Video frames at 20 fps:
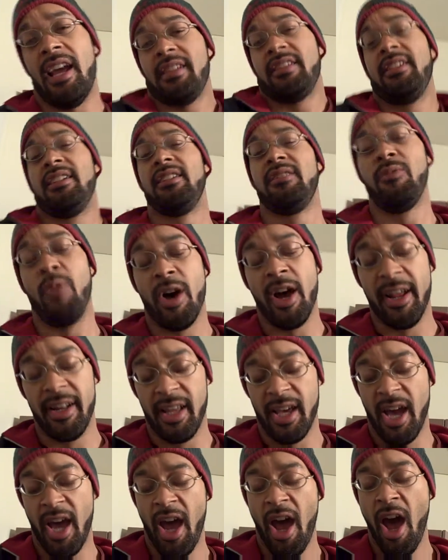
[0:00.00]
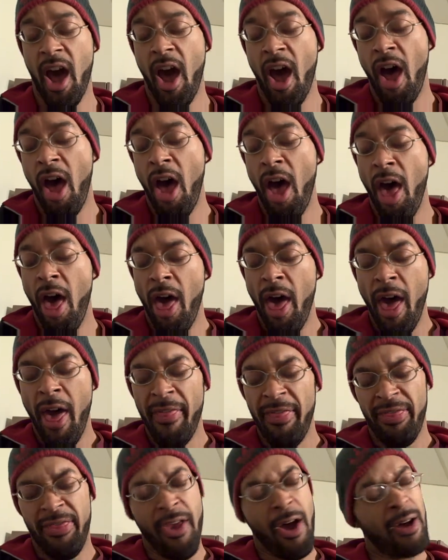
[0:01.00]
I just wanted to
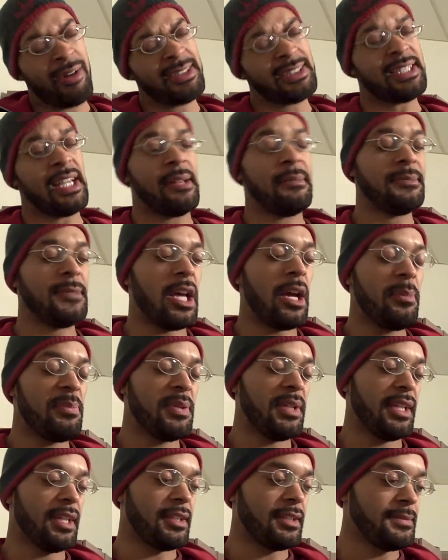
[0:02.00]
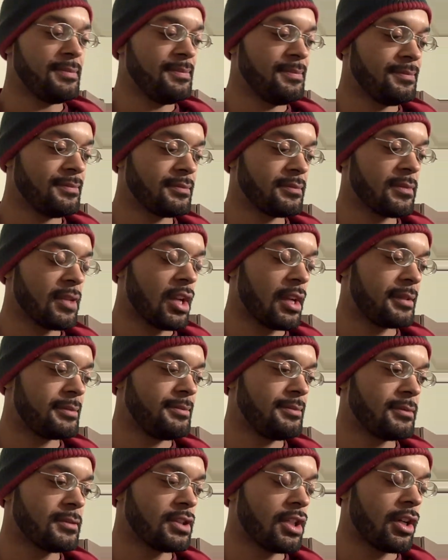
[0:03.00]
throw something up here,
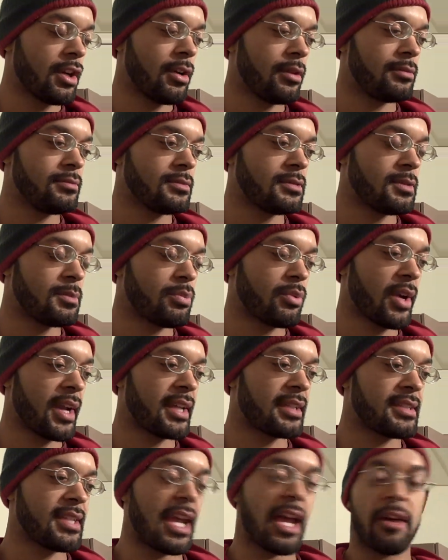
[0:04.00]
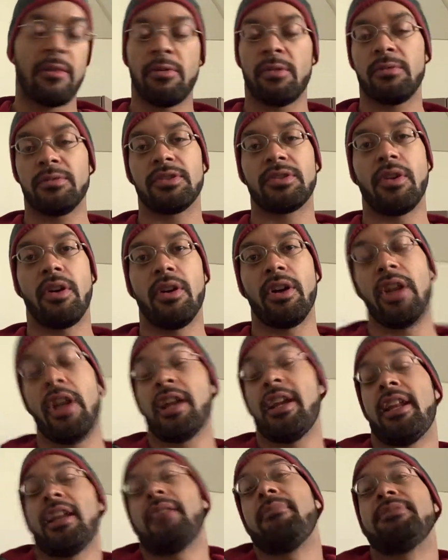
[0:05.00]
you know, to break down what was going
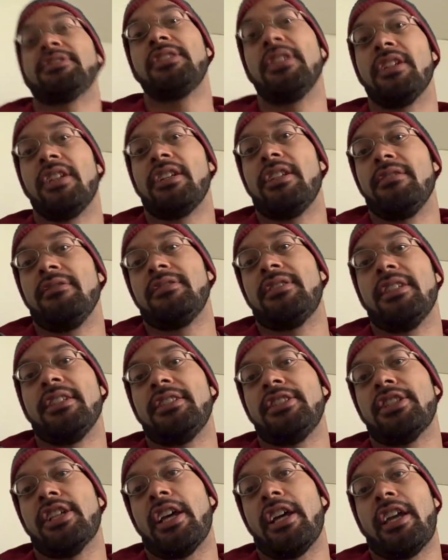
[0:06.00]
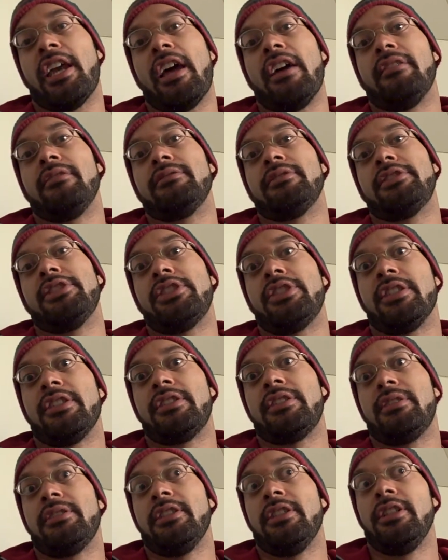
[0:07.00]
on. And I'm still going to use this account to
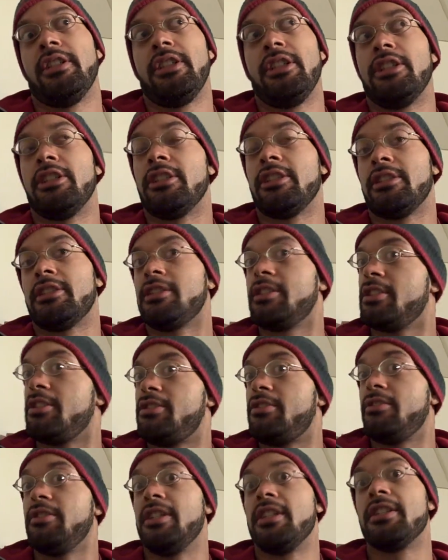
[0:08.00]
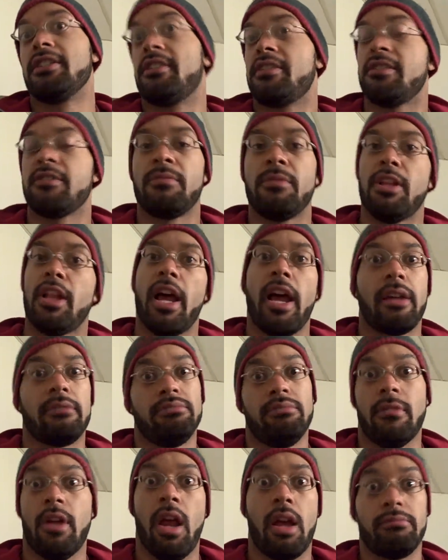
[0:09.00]
just do this. Just be like,
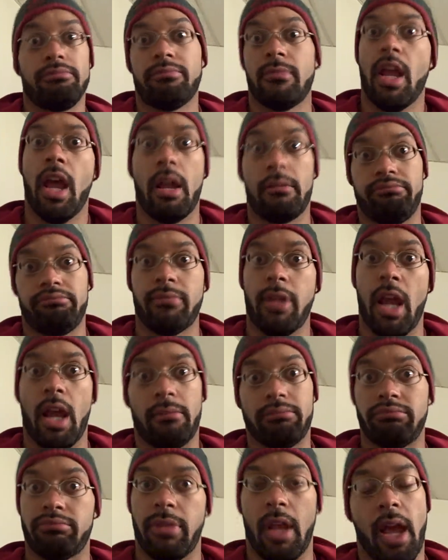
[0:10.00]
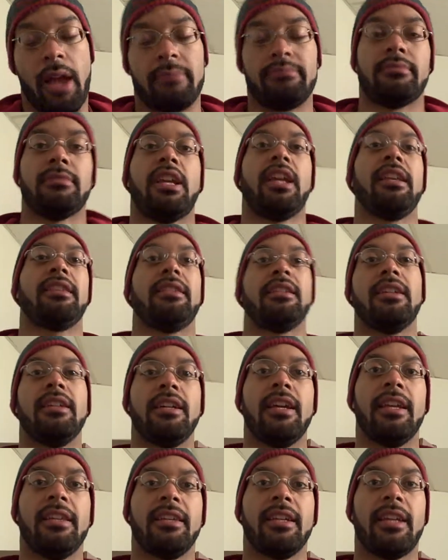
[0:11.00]
bam, bam, bam, bam, at
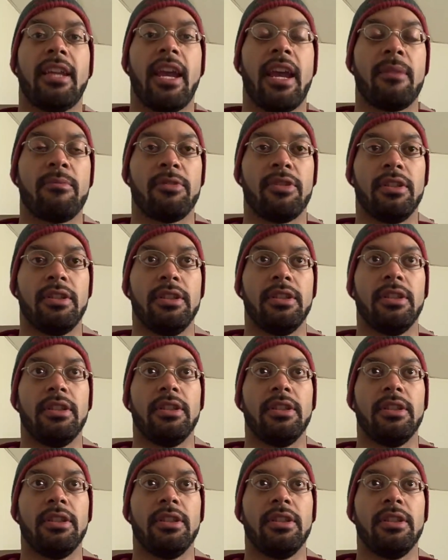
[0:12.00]
the camera.